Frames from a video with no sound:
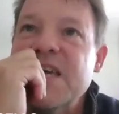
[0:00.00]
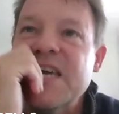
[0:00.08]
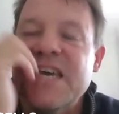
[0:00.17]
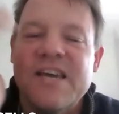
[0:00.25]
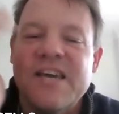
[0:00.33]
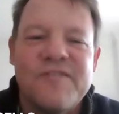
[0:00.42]

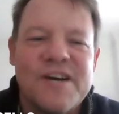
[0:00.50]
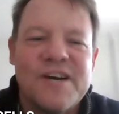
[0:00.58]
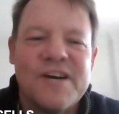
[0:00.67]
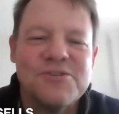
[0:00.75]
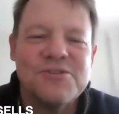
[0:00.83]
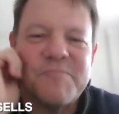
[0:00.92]
If I
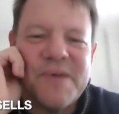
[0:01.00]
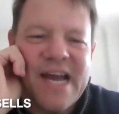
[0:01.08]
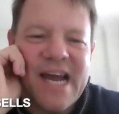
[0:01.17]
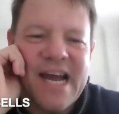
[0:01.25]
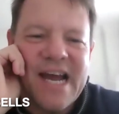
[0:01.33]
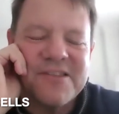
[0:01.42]
do it
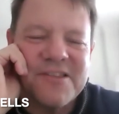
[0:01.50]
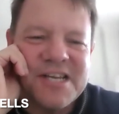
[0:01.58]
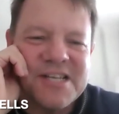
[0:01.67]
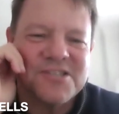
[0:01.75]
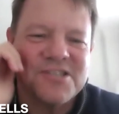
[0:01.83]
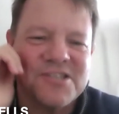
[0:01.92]
badly,
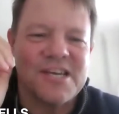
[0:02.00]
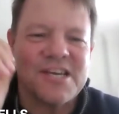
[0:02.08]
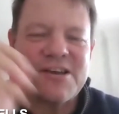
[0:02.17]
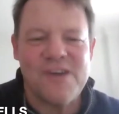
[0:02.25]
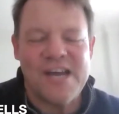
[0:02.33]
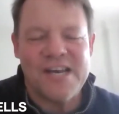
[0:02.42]
it's like
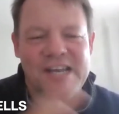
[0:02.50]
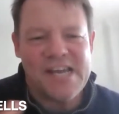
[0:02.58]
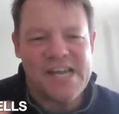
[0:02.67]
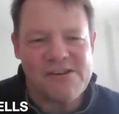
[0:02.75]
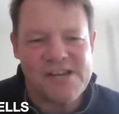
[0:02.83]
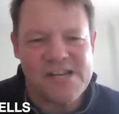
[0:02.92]
a red
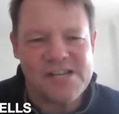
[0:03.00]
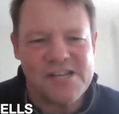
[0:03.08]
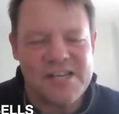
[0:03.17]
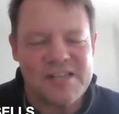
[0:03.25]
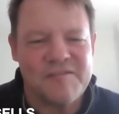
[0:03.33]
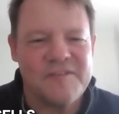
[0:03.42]

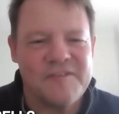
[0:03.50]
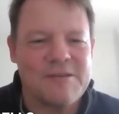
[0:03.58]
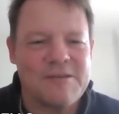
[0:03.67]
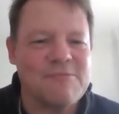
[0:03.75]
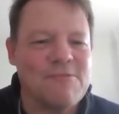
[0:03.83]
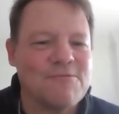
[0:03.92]
herring and the
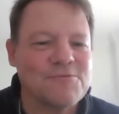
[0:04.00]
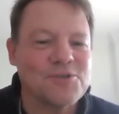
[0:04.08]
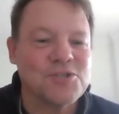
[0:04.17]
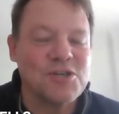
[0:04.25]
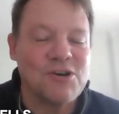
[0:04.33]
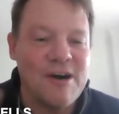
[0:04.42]
family won't
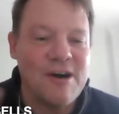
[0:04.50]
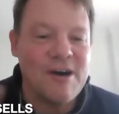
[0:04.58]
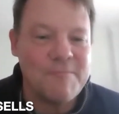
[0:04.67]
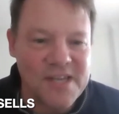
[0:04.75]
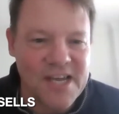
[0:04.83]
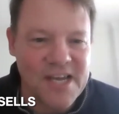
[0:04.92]
show up
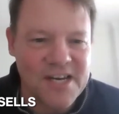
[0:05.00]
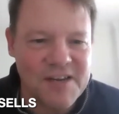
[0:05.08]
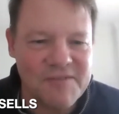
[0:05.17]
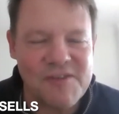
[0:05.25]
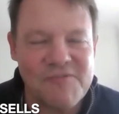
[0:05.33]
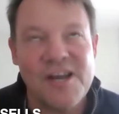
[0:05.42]
again.
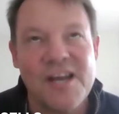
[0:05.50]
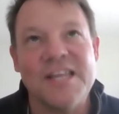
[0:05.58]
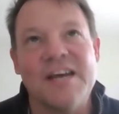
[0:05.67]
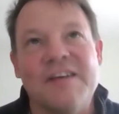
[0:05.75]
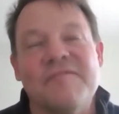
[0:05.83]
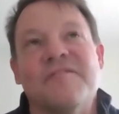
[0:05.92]
Have you ever had
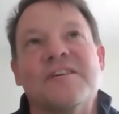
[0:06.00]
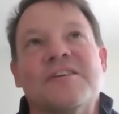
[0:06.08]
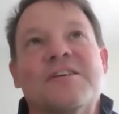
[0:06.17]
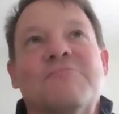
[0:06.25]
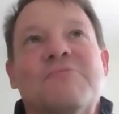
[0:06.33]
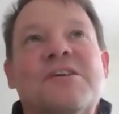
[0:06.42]
that
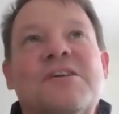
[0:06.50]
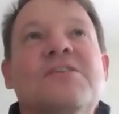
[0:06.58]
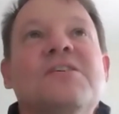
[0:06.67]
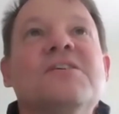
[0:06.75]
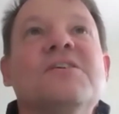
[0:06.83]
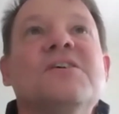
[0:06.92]
feeling
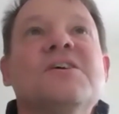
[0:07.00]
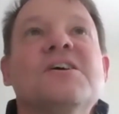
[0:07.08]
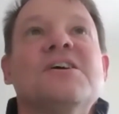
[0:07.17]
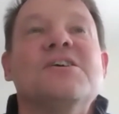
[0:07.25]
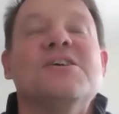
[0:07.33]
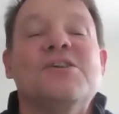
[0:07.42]
when
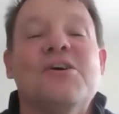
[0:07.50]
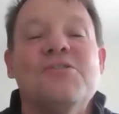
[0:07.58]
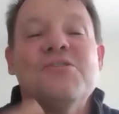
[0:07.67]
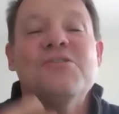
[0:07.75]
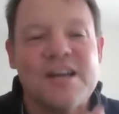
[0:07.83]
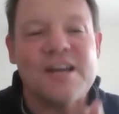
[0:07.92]
you know
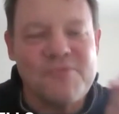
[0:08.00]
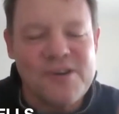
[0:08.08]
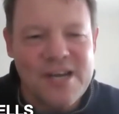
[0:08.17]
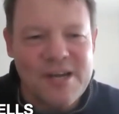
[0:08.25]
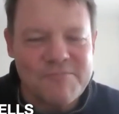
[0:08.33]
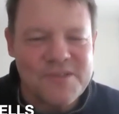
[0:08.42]
you got to
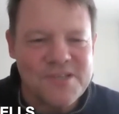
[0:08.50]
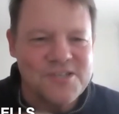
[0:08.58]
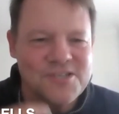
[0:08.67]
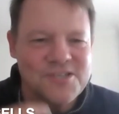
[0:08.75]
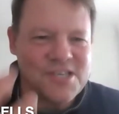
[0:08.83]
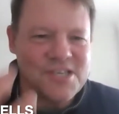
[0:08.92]
bring up
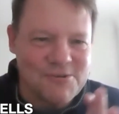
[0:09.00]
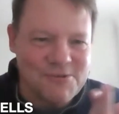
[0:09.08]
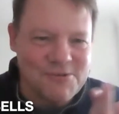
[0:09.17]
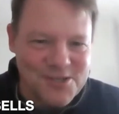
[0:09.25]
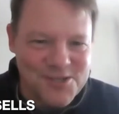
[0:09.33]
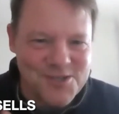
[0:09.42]
these
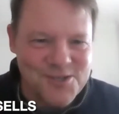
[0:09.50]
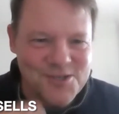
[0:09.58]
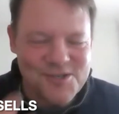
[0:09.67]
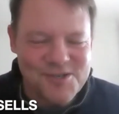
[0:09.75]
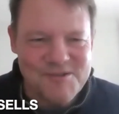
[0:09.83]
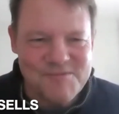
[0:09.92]

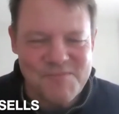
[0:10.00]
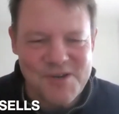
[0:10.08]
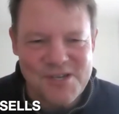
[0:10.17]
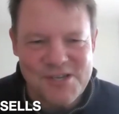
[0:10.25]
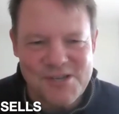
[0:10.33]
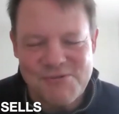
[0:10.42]
secrets,
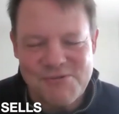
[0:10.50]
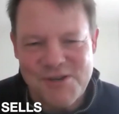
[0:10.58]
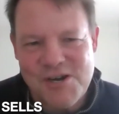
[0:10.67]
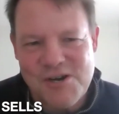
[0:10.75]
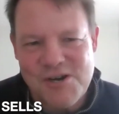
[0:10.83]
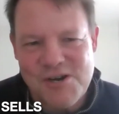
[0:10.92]
but you
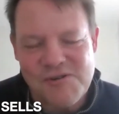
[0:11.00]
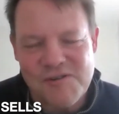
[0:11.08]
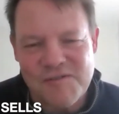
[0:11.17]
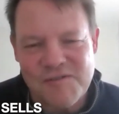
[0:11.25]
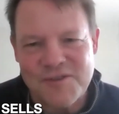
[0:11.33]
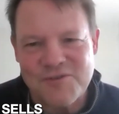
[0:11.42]
know
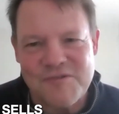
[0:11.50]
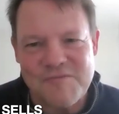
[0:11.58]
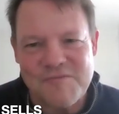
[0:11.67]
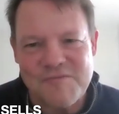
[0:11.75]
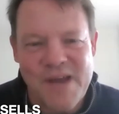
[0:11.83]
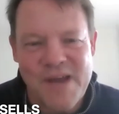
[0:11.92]
if you do
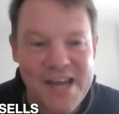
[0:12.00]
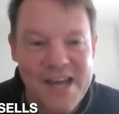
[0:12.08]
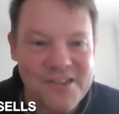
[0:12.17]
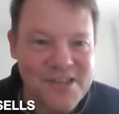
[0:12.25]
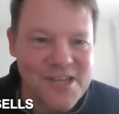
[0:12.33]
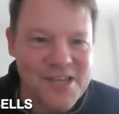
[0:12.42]
it
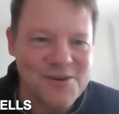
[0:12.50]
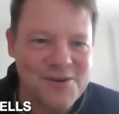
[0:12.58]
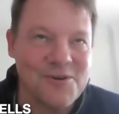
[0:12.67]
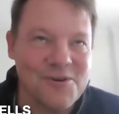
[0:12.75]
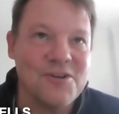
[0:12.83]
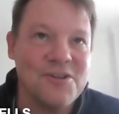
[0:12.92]
badly
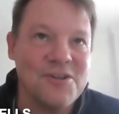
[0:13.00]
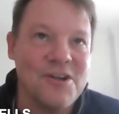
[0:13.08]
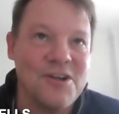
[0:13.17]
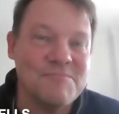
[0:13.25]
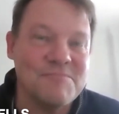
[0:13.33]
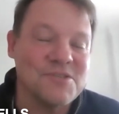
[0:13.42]
or
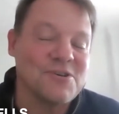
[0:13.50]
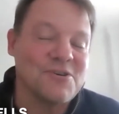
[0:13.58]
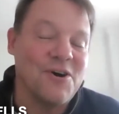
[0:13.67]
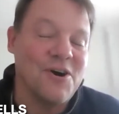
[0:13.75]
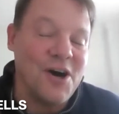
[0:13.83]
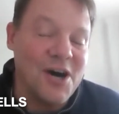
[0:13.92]
clumsy
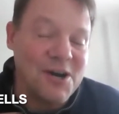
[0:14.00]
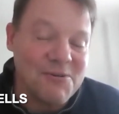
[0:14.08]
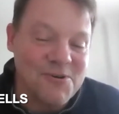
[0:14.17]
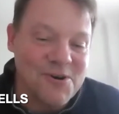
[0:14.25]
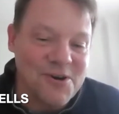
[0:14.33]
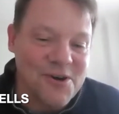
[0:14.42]
or
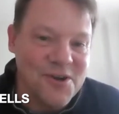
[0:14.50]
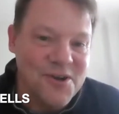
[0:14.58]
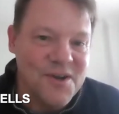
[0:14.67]
awkward,